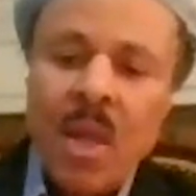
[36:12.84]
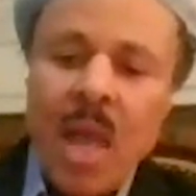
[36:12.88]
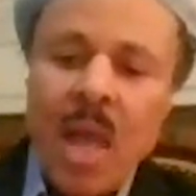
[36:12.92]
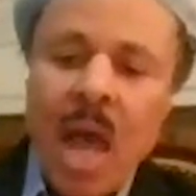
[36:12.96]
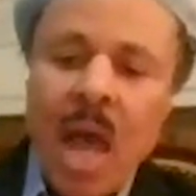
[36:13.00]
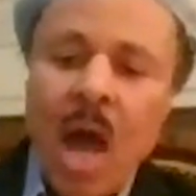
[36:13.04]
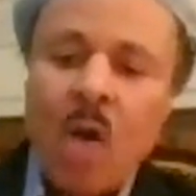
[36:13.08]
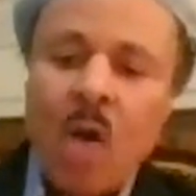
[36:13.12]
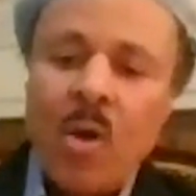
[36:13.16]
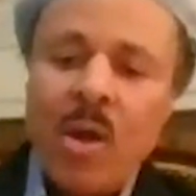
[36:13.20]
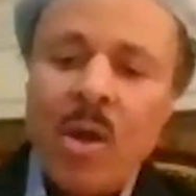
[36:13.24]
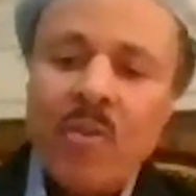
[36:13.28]

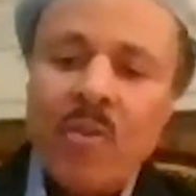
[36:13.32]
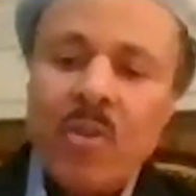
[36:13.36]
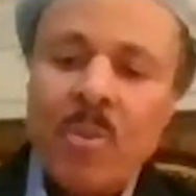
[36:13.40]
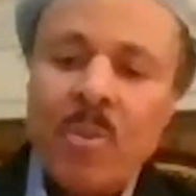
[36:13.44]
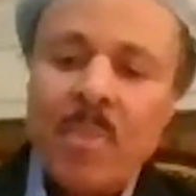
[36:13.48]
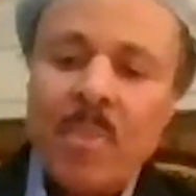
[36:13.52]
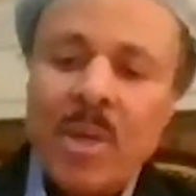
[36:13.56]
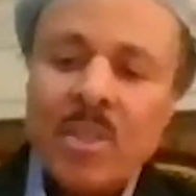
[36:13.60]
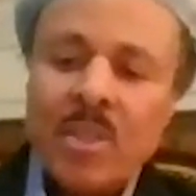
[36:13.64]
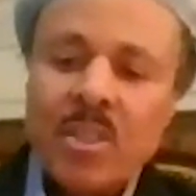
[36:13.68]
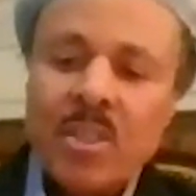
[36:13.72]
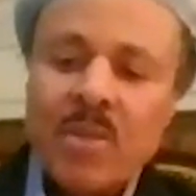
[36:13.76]
However,
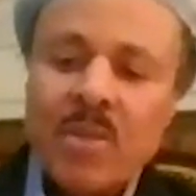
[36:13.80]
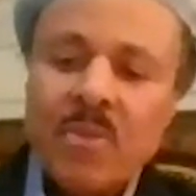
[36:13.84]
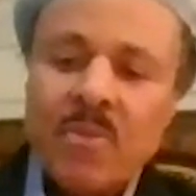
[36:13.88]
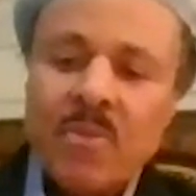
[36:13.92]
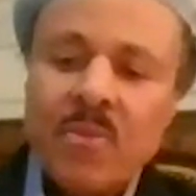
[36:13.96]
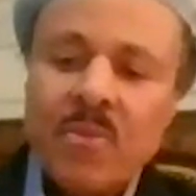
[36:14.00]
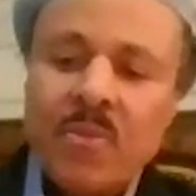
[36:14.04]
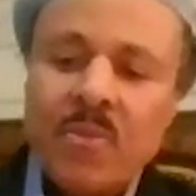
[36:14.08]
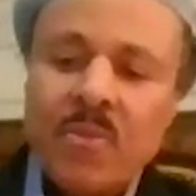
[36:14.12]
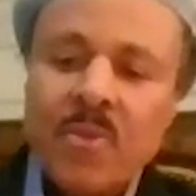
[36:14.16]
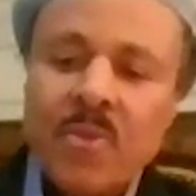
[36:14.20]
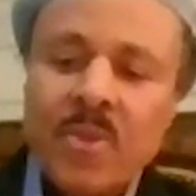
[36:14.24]
much
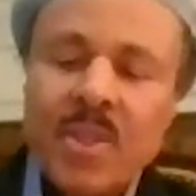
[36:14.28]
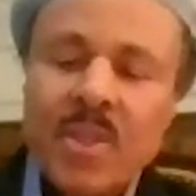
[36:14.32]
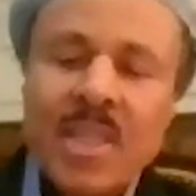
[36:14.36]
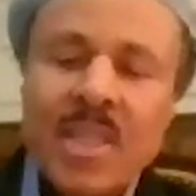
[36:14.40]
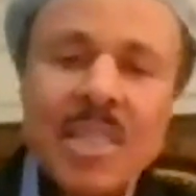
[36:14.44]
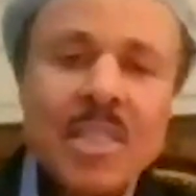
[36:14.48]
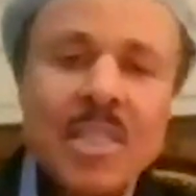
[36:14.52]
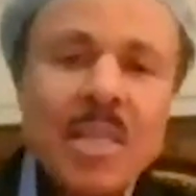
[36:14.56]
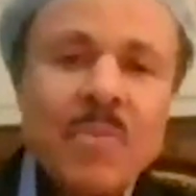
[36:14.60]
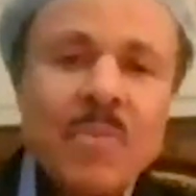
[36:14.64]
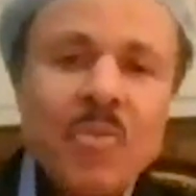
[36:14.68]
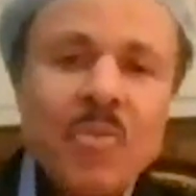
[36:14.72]
of
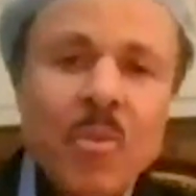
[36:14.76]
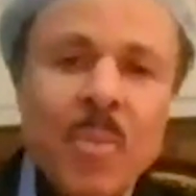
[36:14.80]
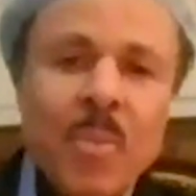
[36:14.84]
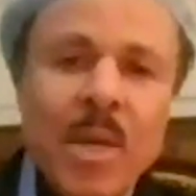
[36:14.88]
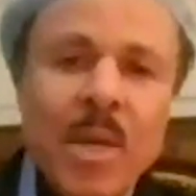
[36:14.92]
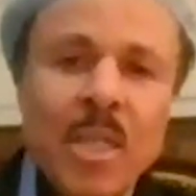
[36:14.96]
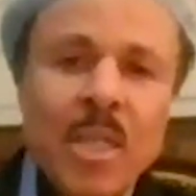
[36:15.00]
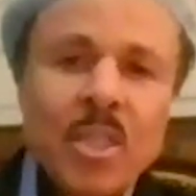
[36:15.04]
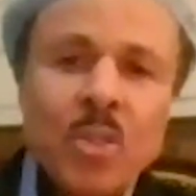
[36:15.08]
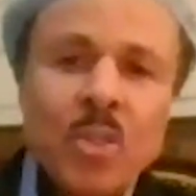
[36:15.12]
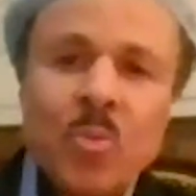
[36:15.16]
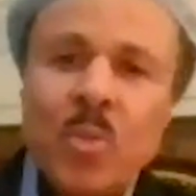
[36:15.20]
this
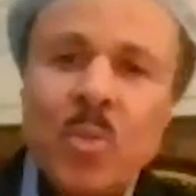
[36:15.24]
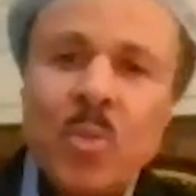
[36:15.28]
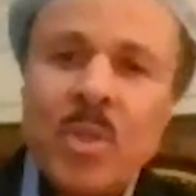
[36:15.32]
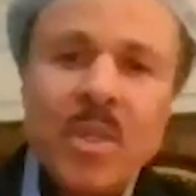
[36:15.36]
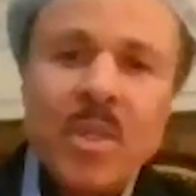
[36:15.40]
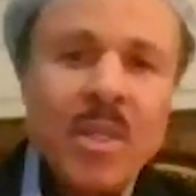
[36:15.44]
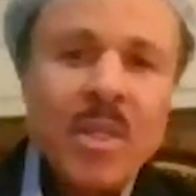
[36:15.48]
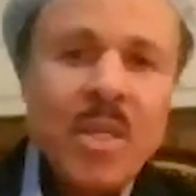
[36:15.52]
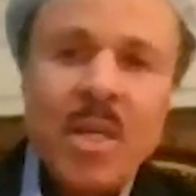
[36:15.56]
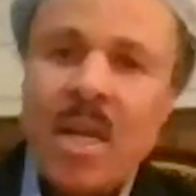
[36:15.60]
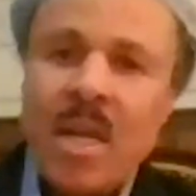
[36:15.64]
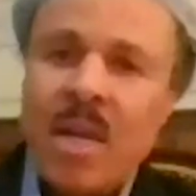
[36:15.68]
information would
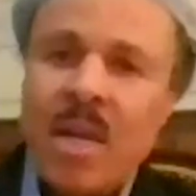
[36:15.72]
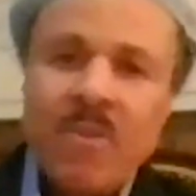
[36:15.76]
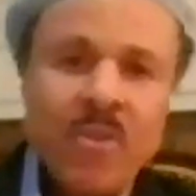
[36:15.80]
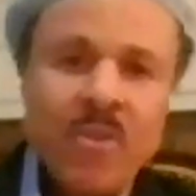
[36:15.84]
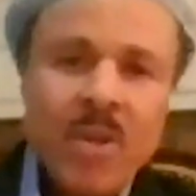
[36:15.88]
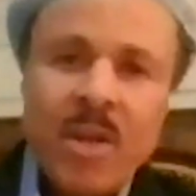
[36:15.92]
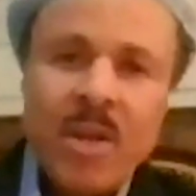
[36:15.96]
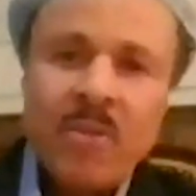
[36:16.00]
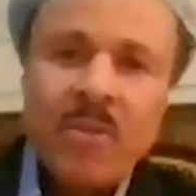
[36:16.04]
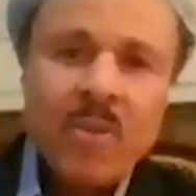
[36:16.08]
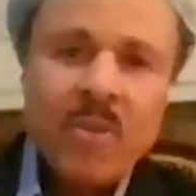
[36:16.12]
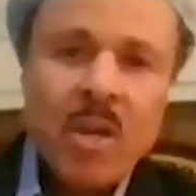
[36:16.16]

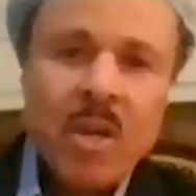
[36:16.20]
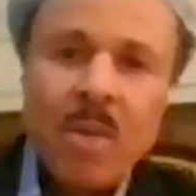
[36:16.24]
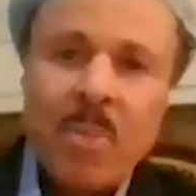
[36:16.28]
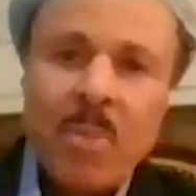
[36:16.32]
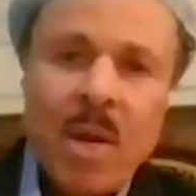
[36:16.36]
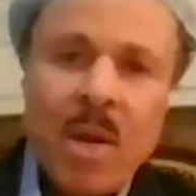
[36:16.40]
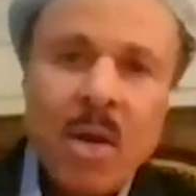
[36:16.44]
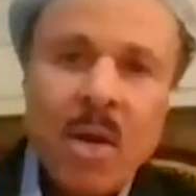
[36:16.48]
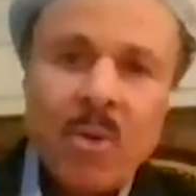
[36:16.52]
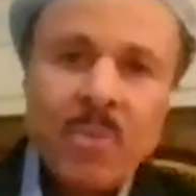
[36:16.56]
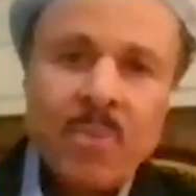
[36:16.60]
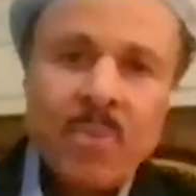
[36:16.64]
never have come
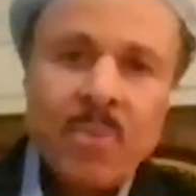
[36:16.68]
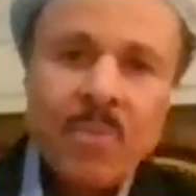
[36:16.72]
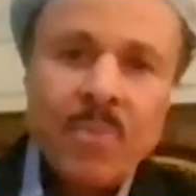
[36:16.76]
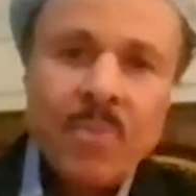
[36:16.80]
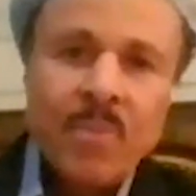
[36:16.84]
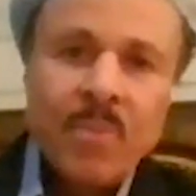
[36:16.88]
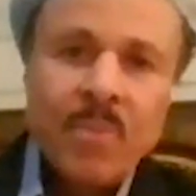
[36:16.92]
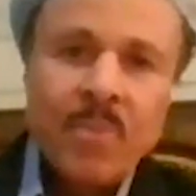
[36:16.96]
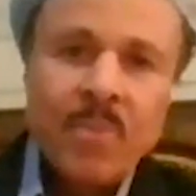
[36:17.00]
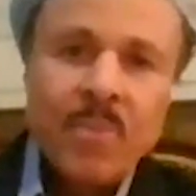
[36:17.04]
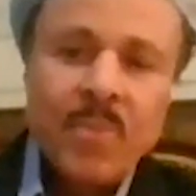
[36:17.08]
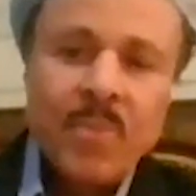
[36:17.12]
out
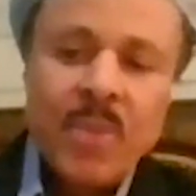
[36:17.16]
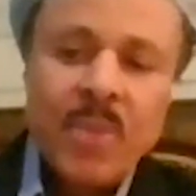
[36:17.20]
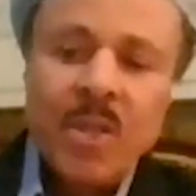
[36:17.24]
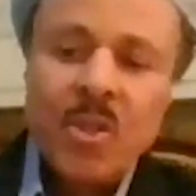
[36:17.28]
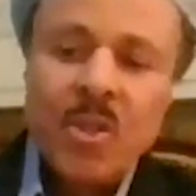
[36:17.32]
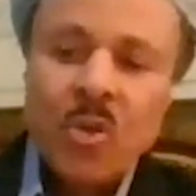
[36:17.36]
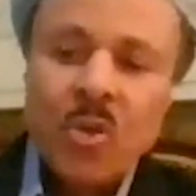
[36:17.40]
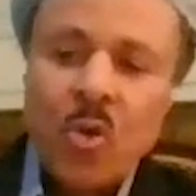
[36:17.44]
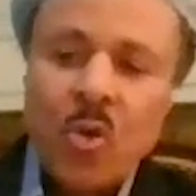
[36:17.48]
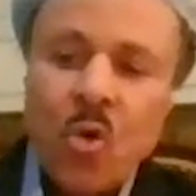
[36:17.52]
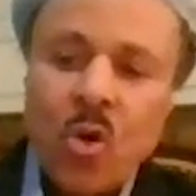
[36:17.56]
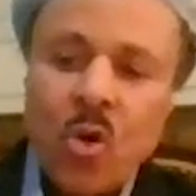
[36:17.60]
in
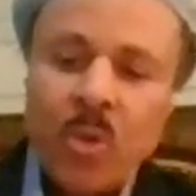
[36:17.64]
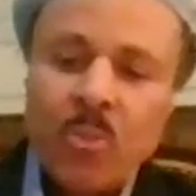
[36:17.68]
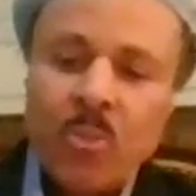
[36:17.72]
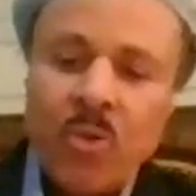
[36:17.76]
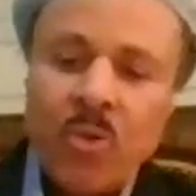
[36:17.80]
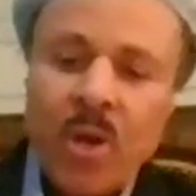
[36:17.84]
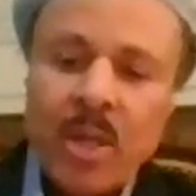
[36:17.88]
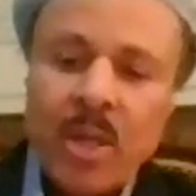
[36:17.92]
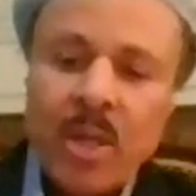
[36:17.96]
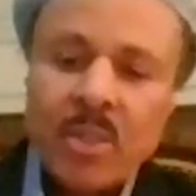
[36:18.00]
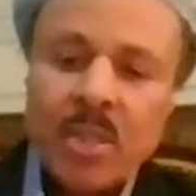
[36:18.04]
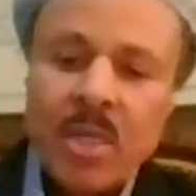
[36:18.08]
the court
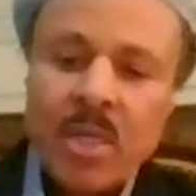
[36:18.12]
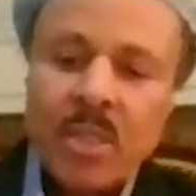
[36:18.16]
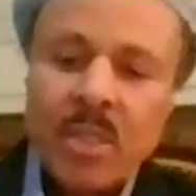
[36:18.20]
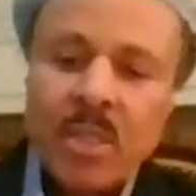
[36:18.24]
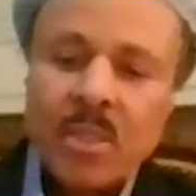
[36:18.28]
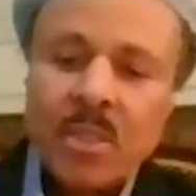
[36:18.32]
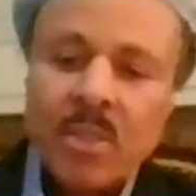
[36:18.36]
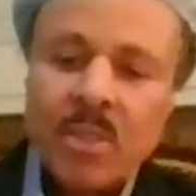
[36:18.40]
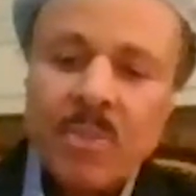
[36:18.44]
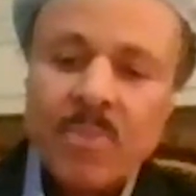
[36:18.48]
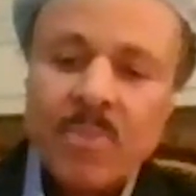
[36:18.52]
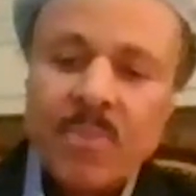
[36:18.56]

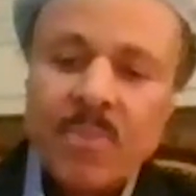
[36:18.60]
process.